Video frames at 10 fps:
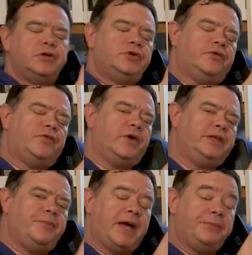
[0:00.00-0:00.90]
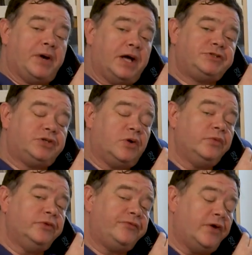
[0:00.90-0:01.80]
To avoid the bad posture
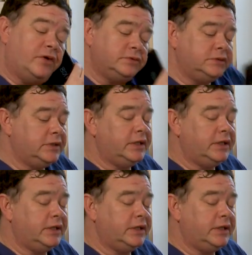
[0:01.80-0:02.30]
holding the phone,